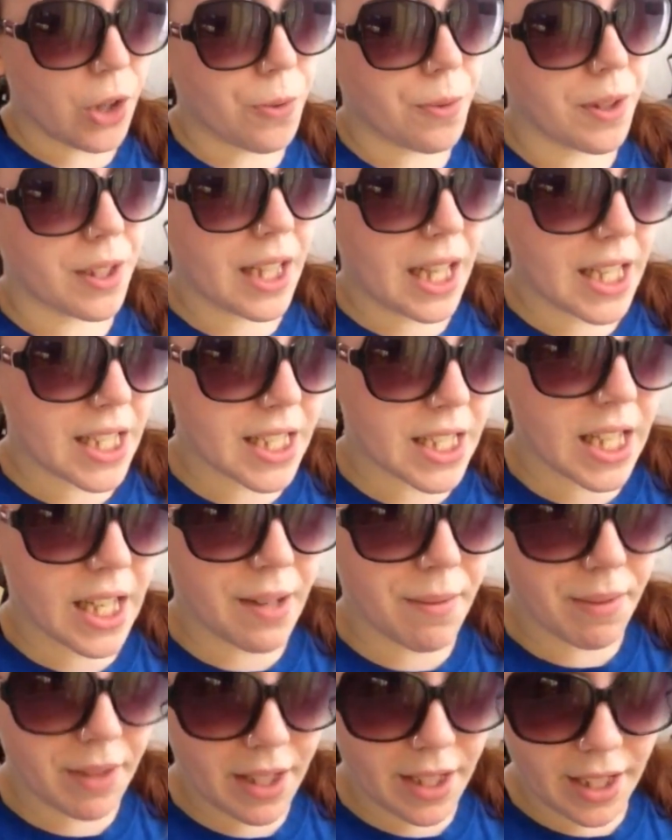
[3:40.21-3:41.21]
Well, last
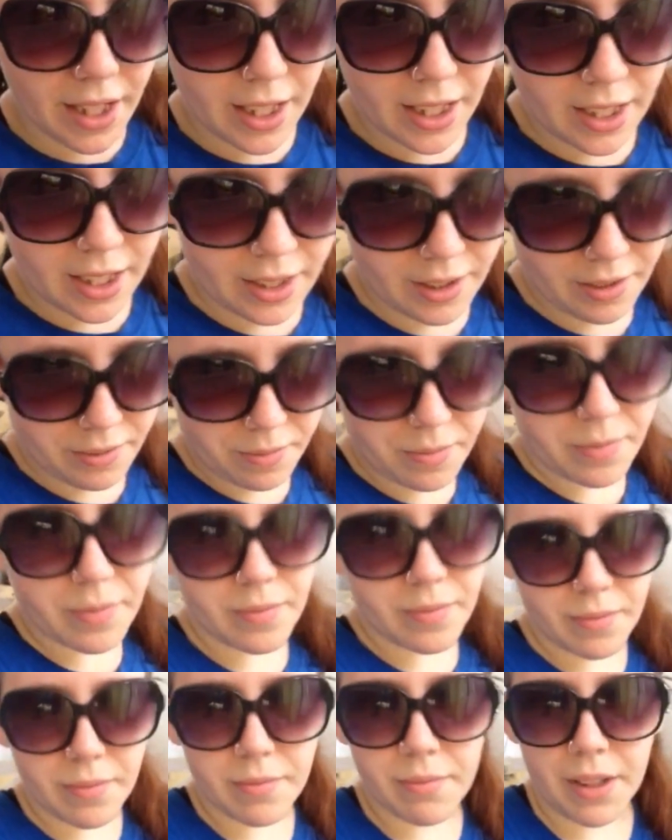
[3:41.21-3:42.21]
time that um,
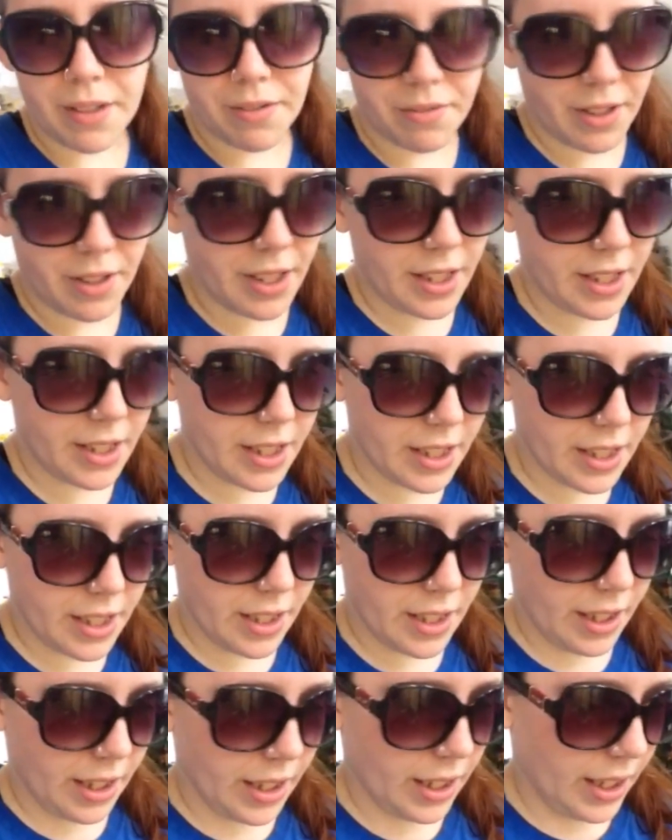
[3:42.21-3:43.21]
my friend
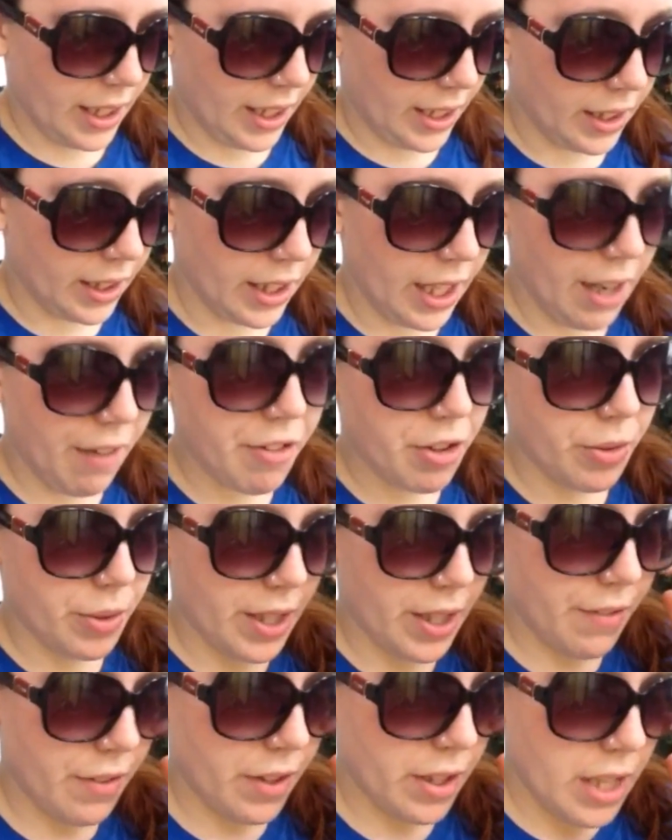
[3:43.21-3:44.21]
like left or
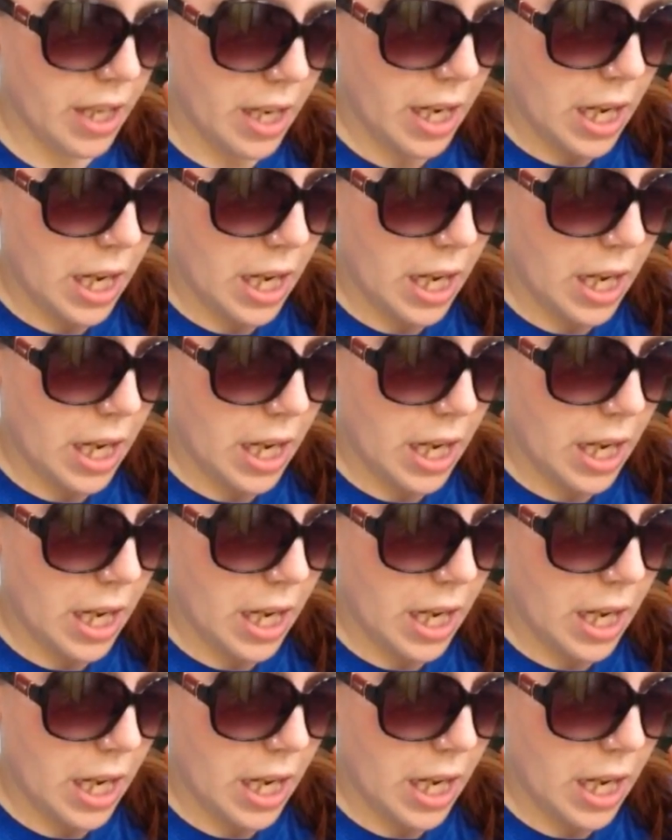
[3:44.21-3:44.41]
whatever,